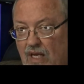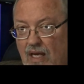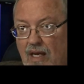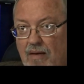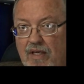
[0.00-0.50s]

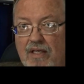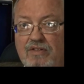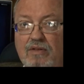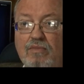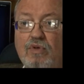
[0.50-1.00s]

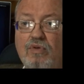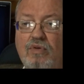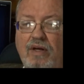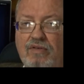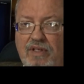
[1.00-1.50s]
because the moon
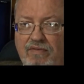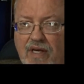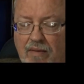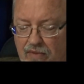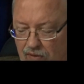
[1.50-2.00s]
craters have not